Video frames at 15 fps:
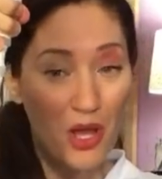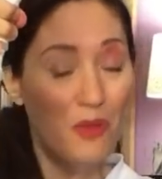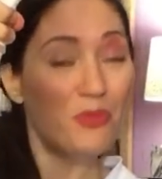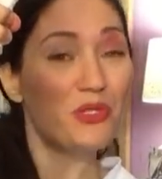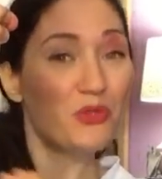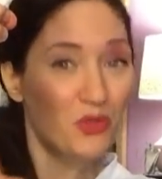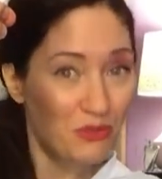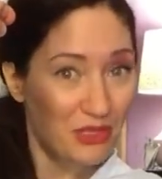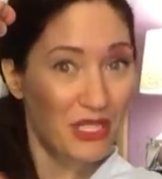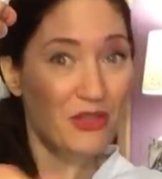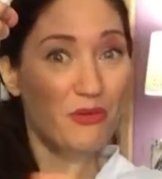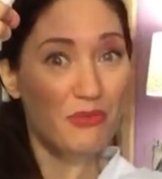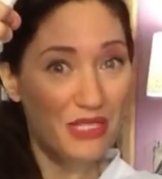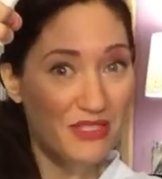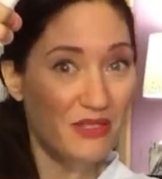But normally
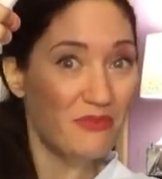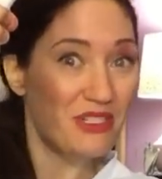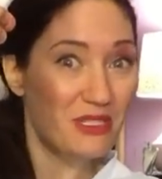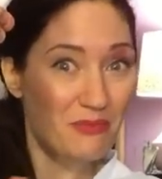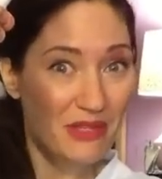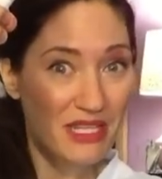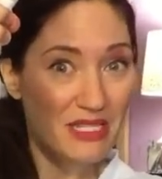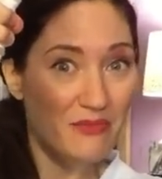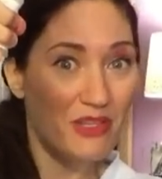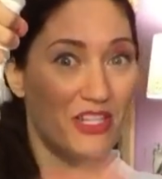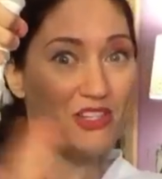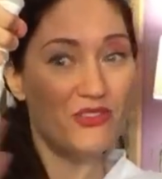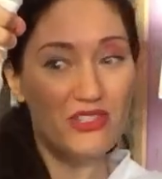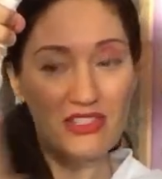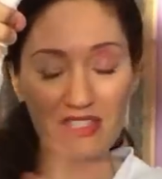there'd be some displacement.
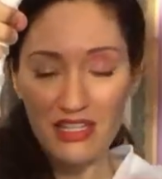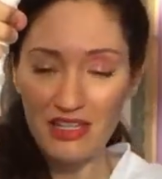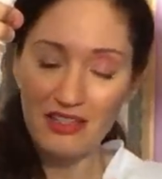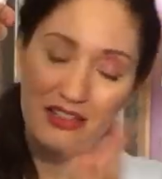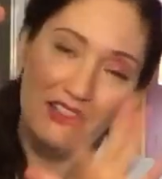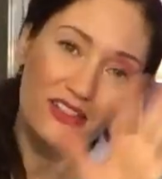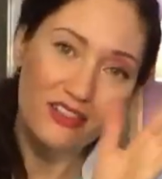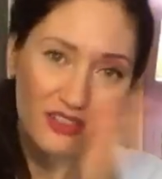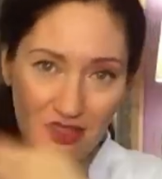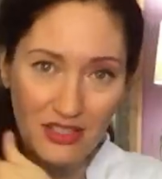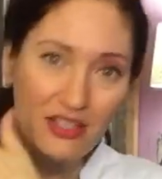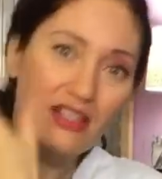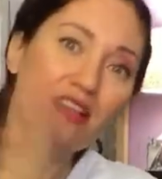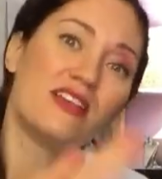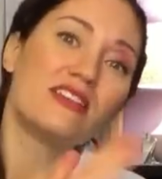You'd see
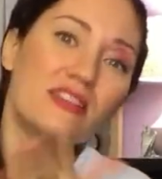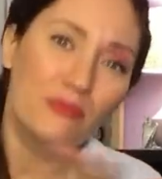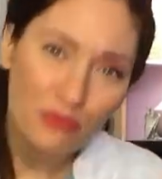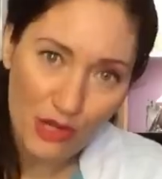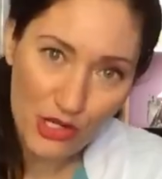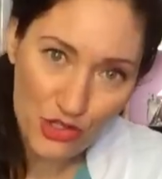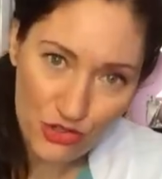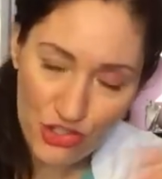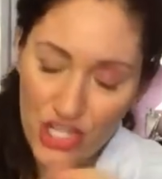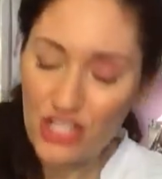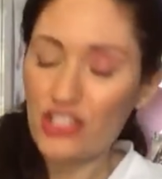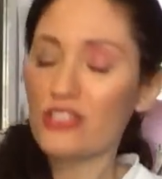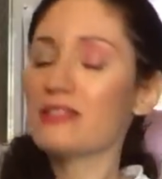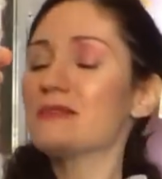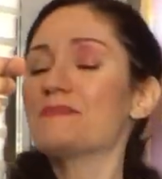some pressure
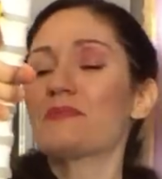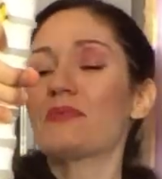changes.